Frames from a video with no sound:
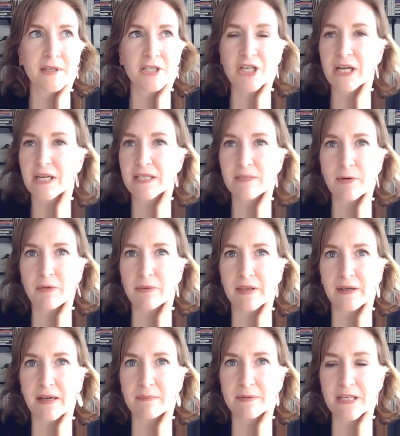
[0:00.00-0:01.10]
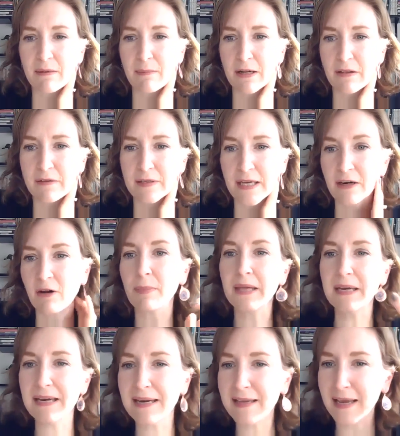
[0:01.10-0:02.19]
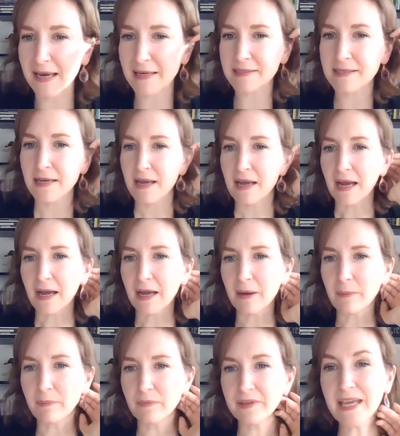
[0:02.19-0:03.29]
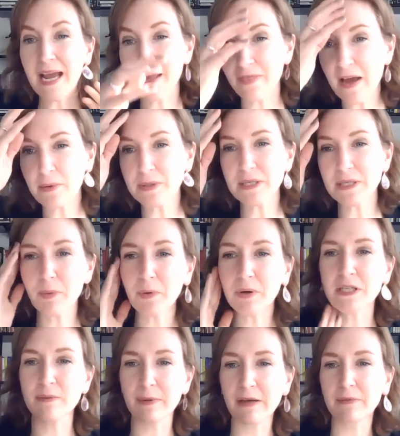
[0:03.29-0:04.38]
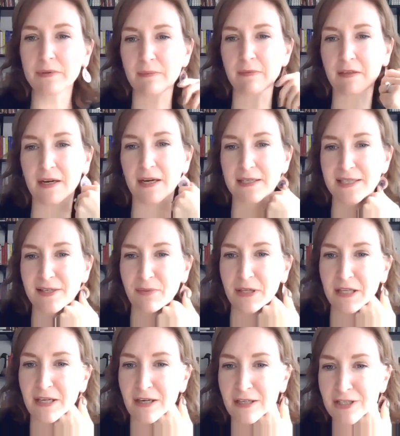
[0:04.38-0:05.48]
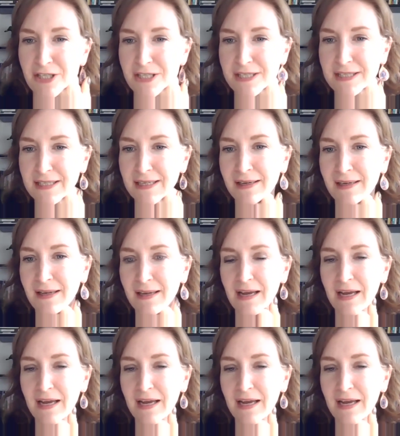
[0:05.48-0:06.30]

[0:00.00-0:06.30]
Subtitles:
She has a book with the name Sentimental in title. But in any case, that was important to me. It was something that I did really consciously.